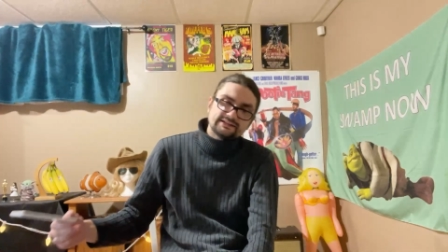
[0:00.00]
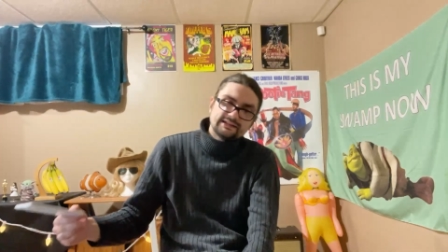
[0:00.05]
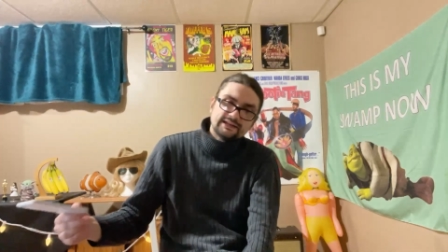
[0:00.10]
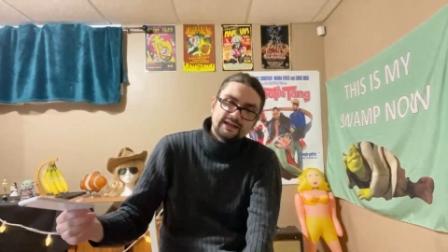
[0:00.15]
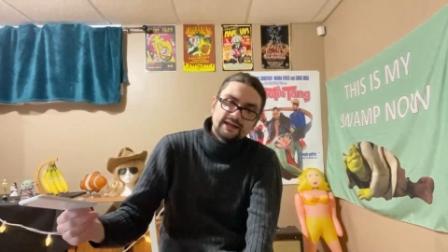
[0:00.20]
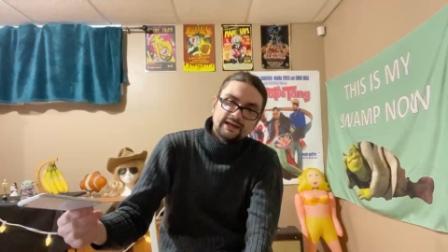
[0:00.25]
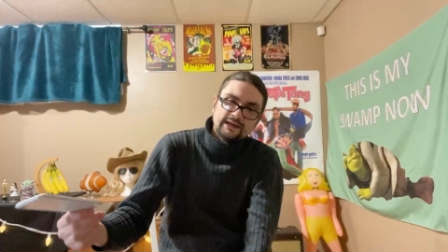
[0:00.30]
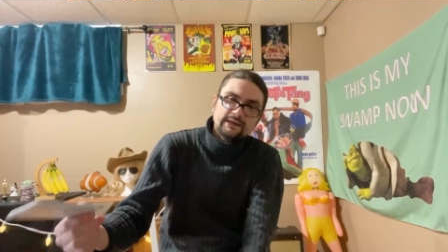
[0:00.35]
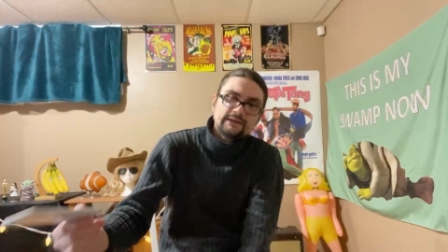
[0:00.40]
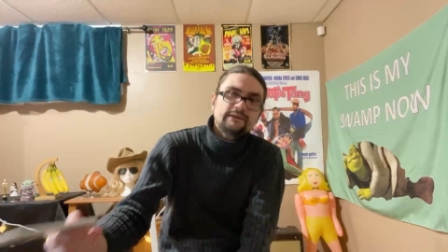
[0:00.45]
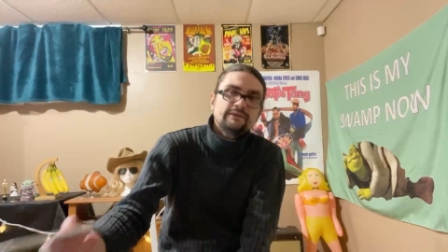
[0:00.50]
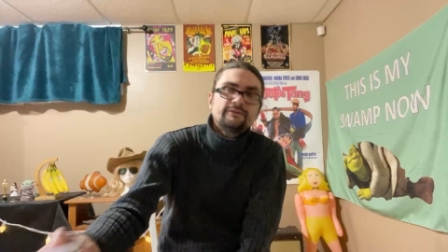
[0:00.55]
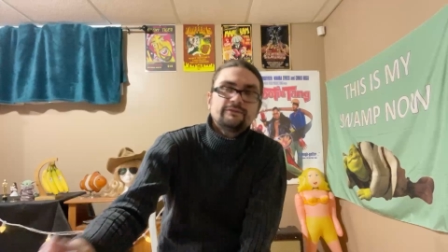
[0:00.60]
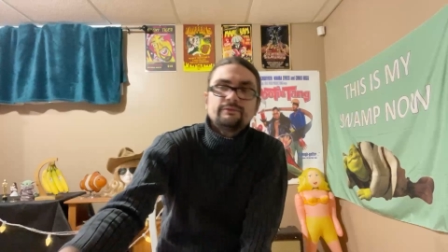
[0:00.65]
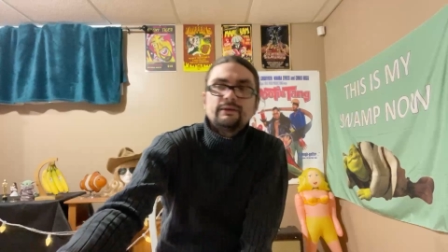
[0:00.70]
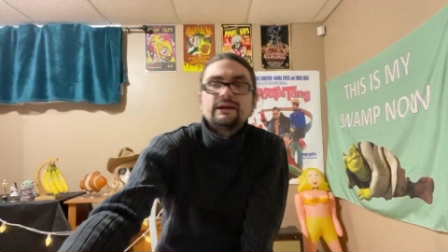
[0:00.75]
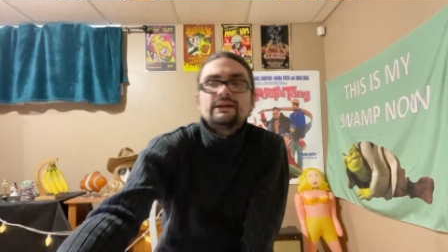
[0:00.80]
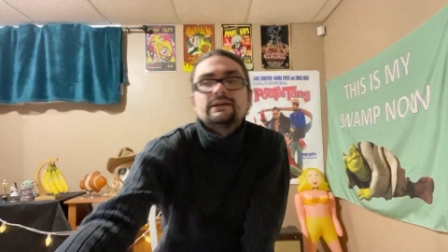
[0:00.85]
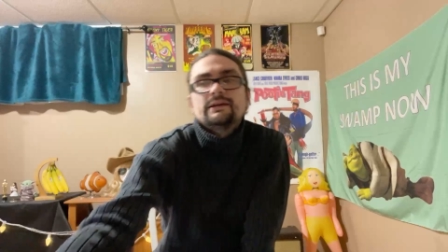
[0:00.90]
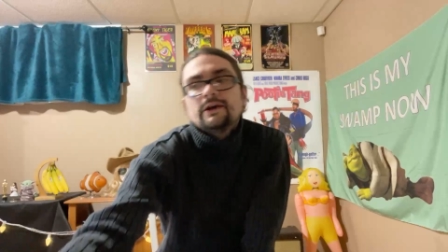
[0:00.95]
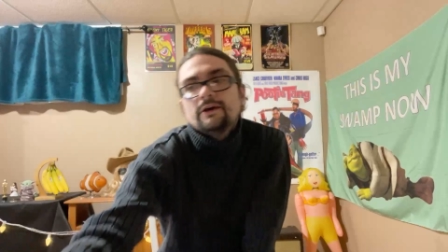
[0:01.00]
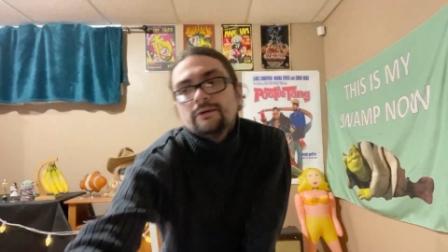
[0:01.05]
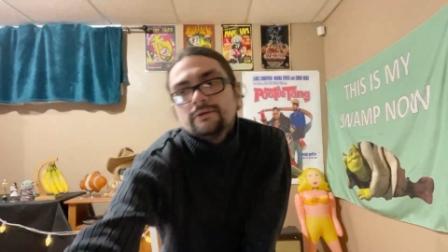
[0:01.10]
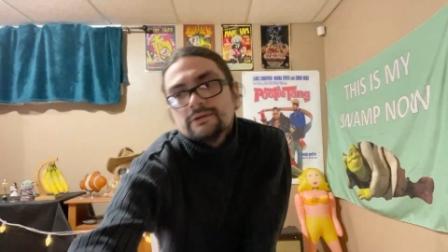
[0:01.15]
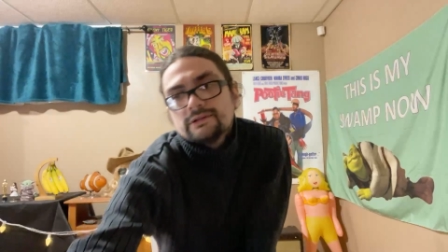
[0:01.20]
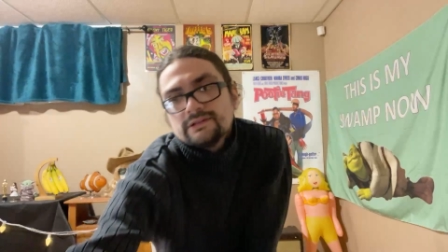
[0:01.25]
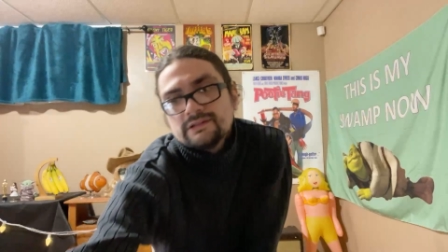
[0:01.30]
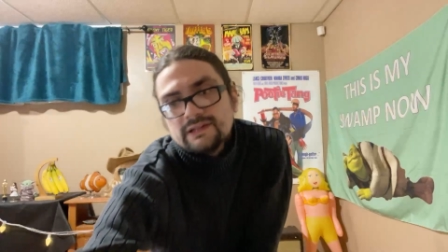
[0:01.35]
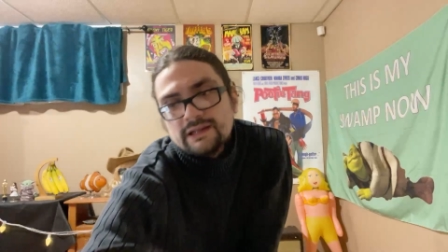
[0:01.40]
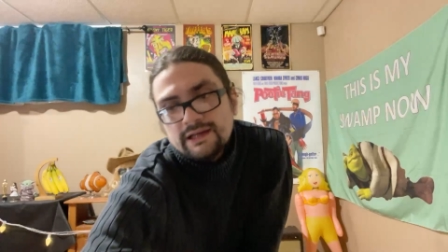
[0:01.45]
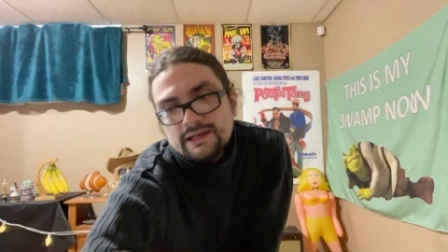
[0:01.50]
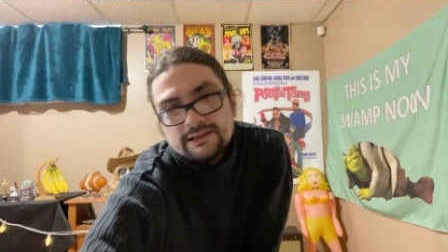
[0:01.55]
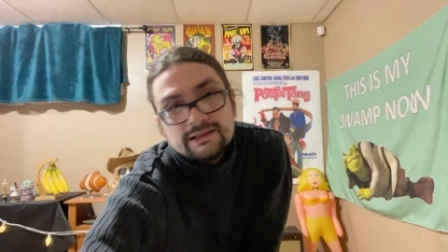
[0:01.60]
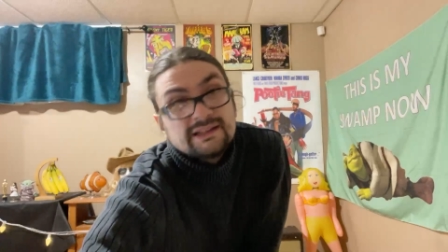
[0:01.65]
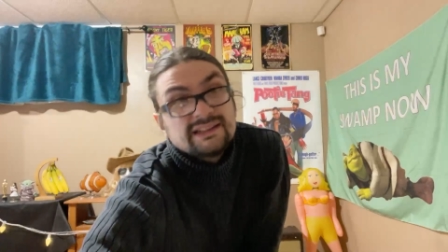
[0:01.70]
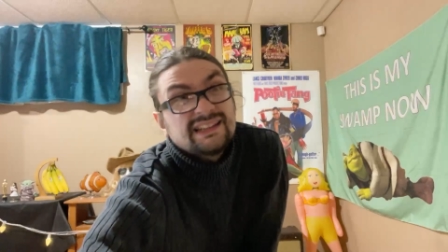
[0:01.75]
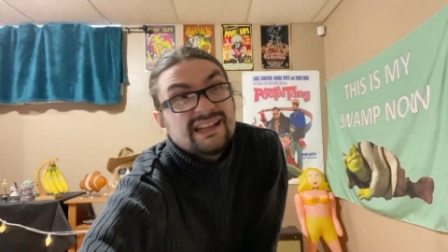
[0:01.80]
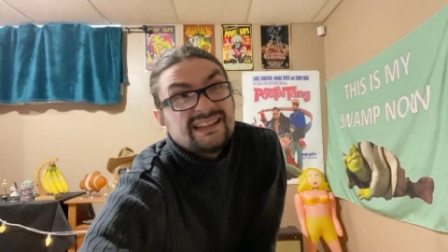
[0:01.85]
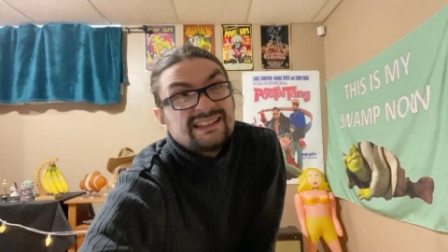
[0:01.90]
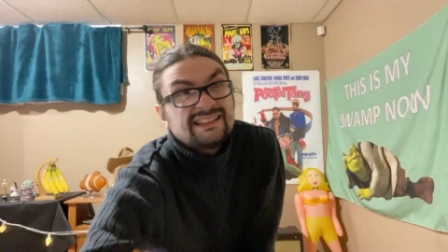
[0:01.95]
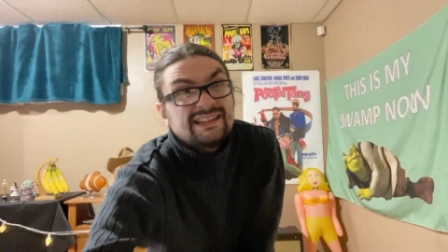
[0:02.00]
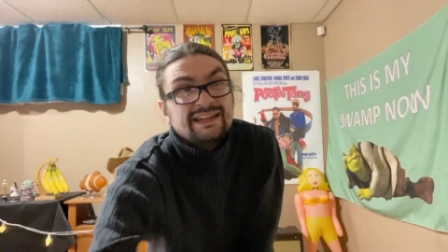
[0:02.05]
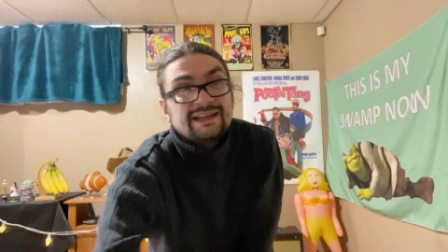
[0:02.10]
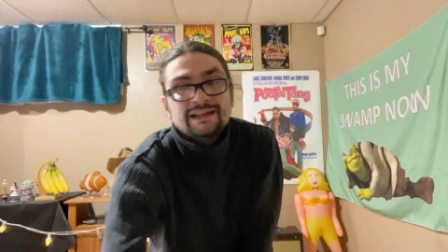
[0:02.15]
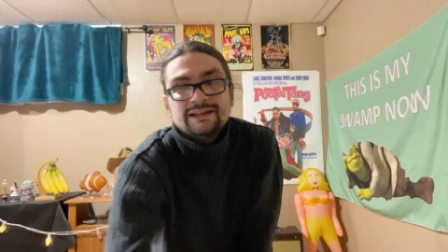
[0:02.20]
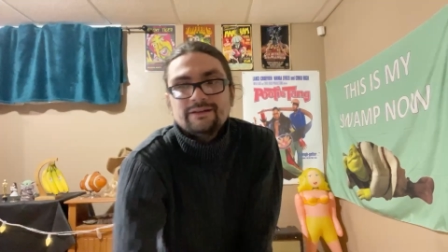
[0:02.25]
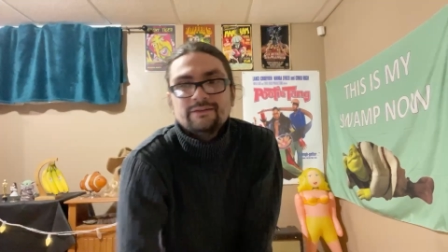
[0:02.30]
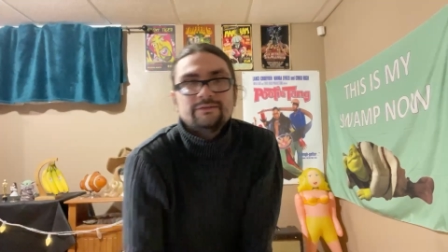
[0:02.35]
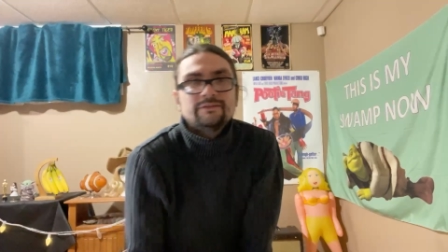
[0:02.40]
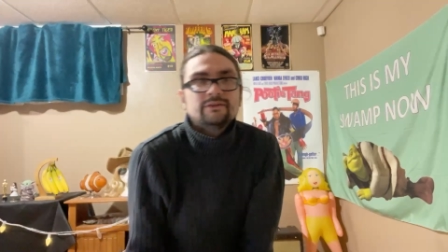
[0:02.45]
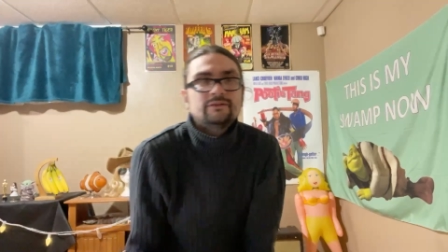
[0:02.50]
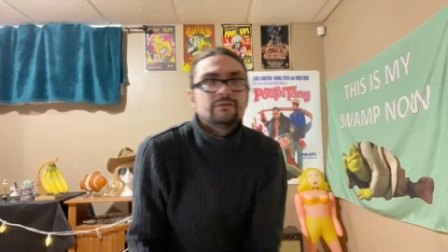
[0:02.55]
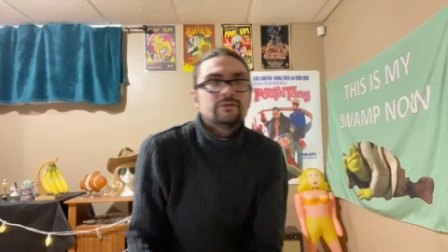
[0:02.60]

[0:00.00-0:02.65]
the end of my notes, and I think that's the end of the